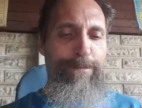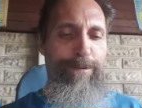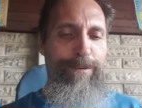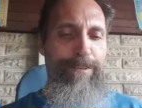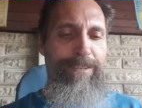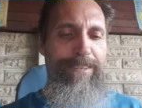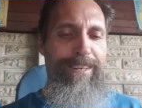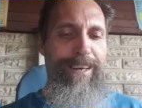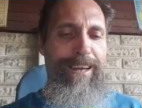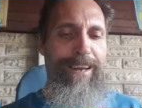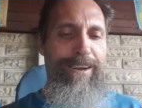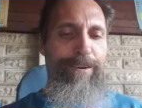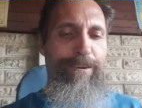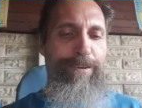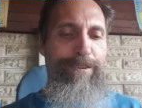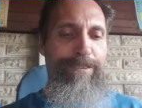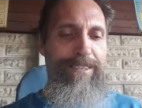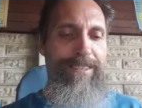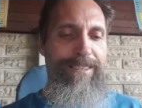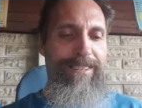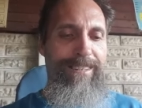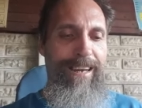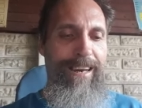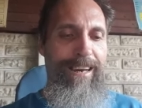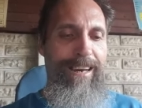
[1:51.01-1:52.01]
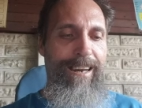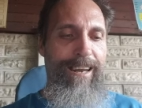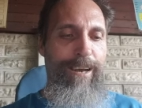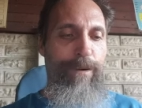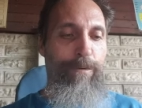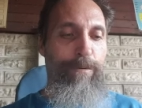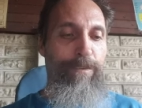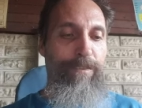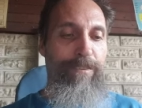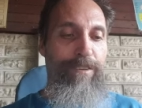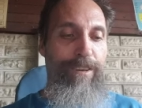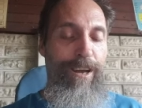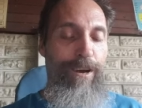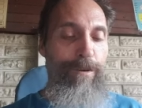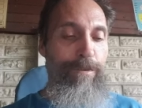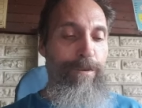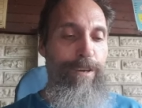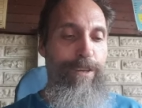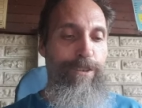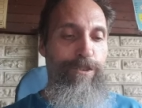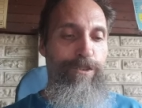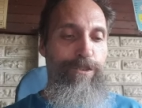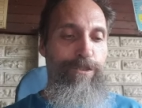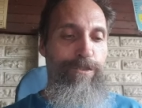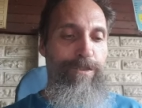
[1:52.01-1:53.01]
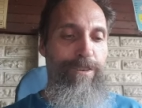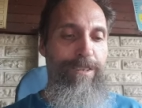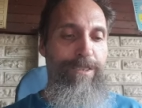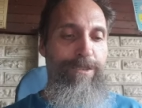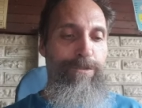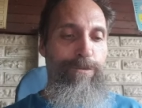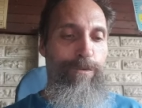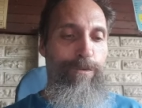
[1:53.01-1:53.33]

Montana on Sunday with no injuries